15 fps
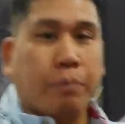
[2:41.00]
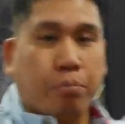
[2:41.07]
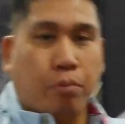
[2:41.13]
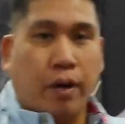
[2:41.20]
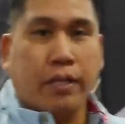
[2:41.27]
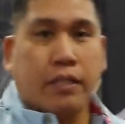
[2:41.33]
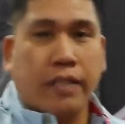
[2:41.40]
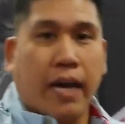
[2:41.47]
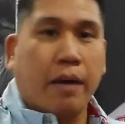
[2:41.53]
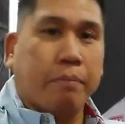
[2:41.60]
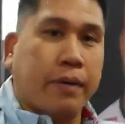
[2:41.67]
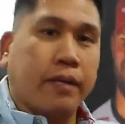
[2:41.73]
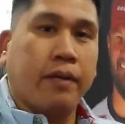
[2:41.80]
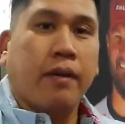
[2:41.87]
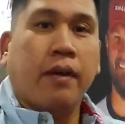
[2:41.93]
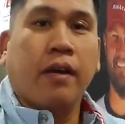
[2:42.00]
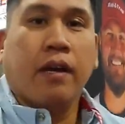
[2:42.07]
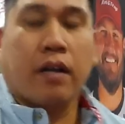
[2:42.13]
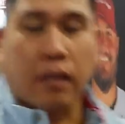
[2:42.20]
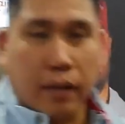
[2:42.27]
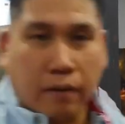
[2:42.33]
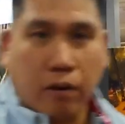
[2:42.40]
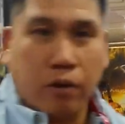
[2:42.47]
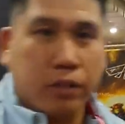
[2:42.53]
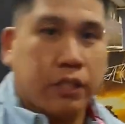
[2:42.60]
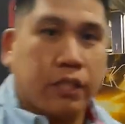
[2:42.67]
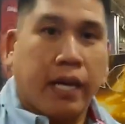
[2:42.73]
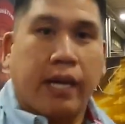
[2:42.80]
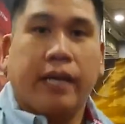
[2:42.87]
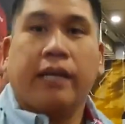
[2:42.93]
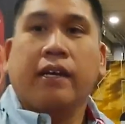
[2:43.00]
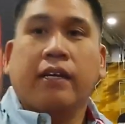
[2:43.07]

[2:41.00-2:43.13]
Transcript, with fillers: Brent Chapman, Cliff Crochet,